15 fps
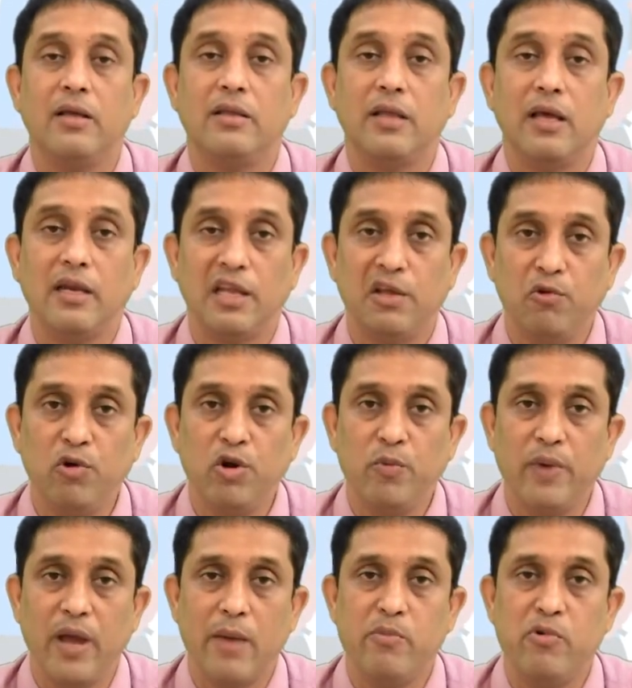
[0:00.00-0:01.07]
then you will
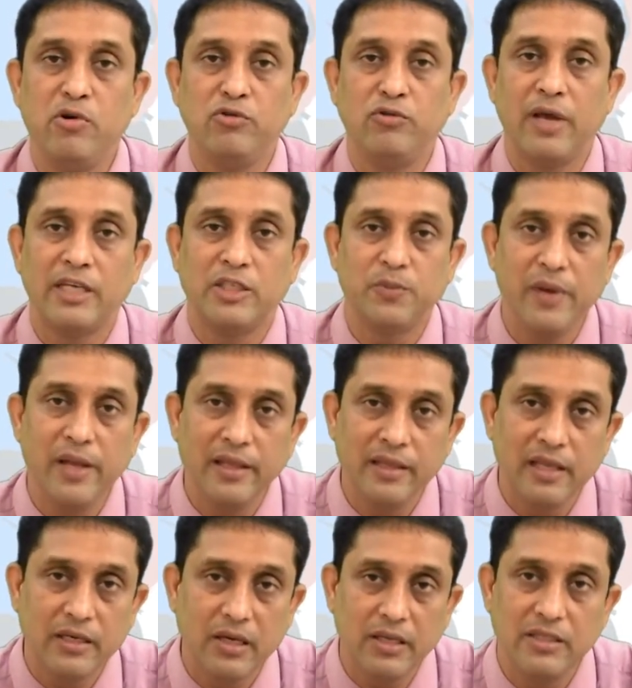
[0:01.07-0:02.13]
be able to explain
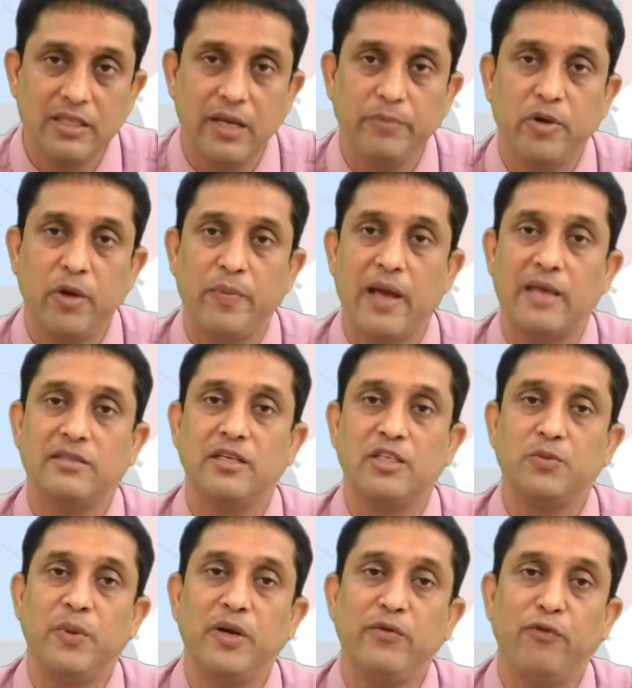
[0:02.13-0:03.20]
the concept of
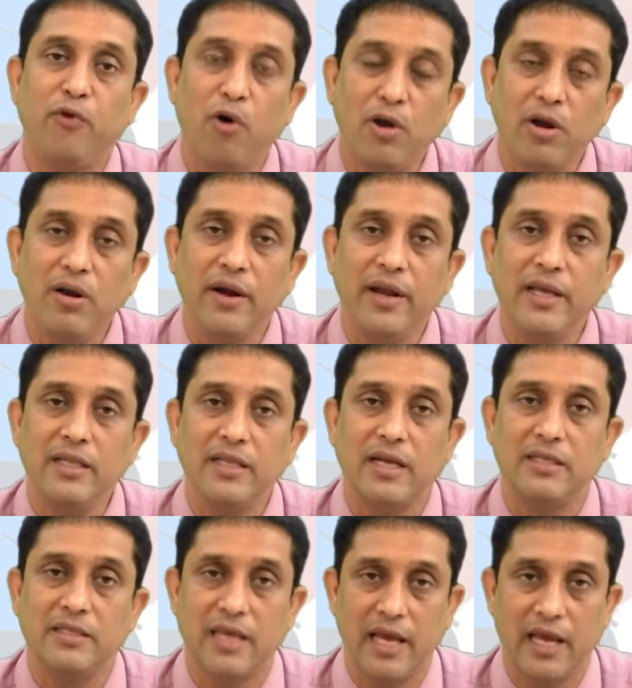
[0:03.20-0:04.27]
assessment for learning, that
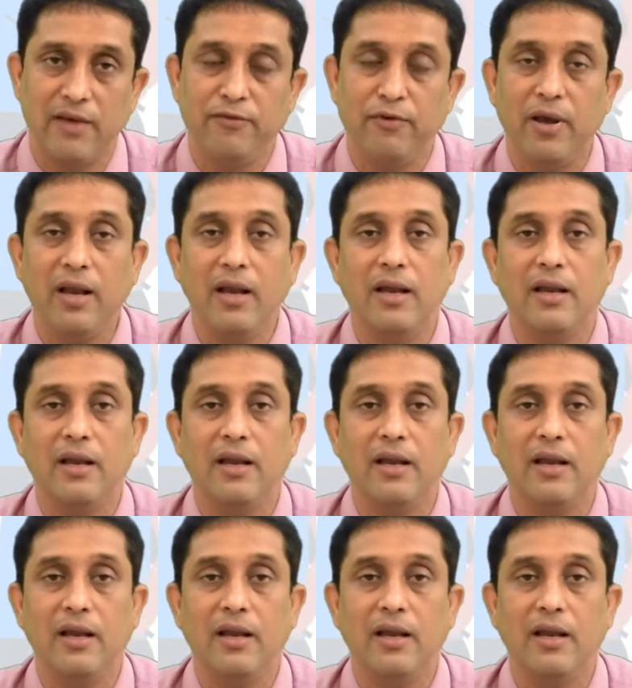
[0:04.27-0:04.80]
is AFL,